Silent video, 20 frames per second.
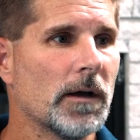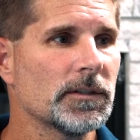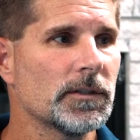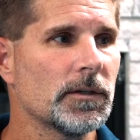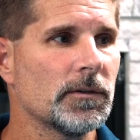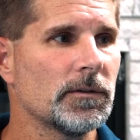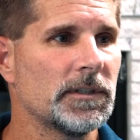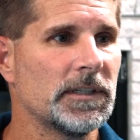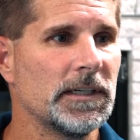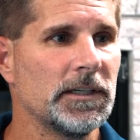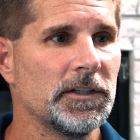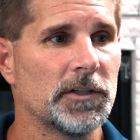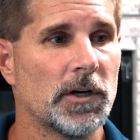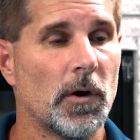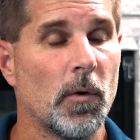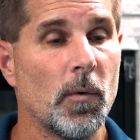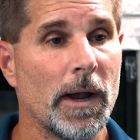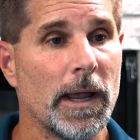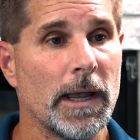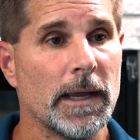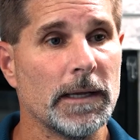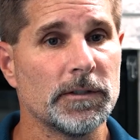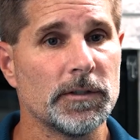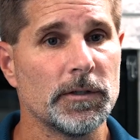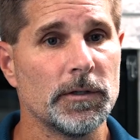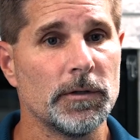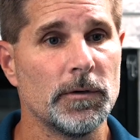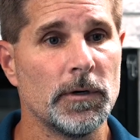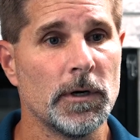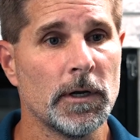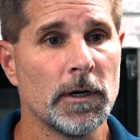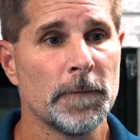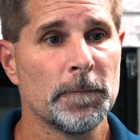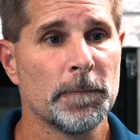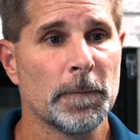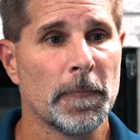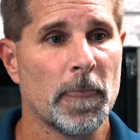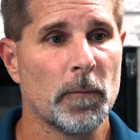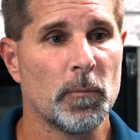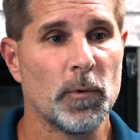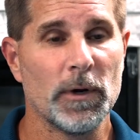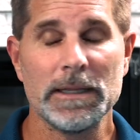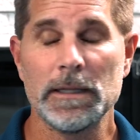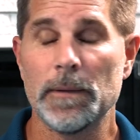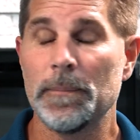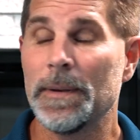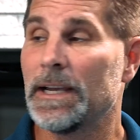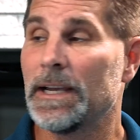also teach a way to bring the